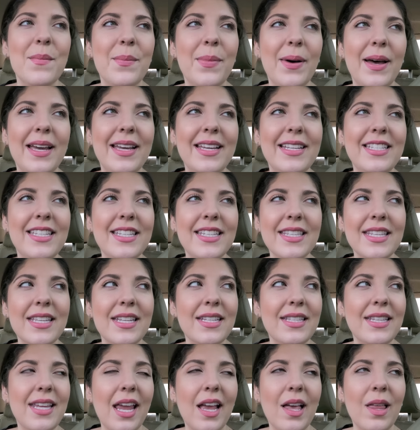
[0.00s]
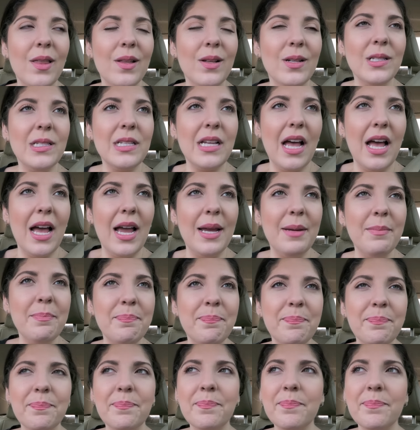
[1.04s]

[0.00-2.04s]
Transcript: but it's just gonna take a little time.